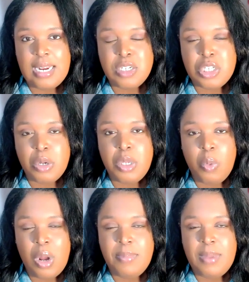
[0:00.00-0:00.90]
And so you
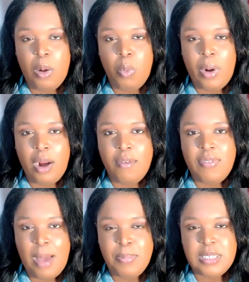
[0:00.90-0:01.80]
want to be aware of
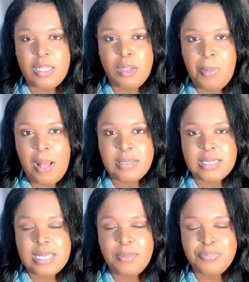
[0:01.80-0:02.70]
that particular policy.